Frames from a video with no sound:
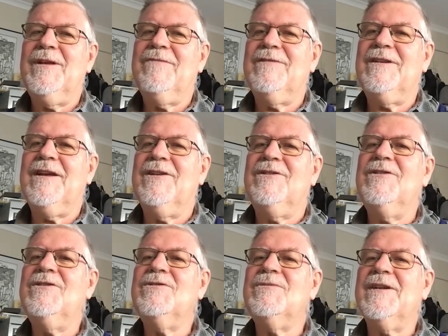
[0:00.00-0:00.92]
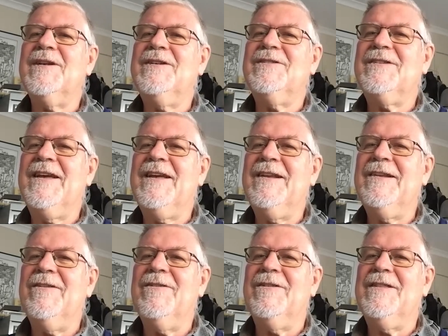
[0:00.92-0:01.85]
haven't done a news release yet
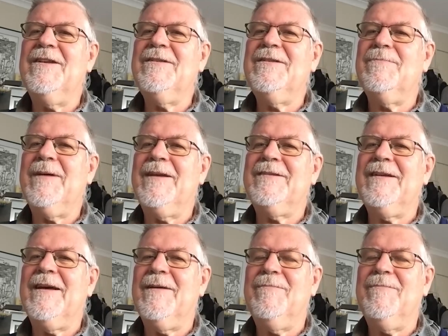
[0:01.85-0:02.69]
on this, but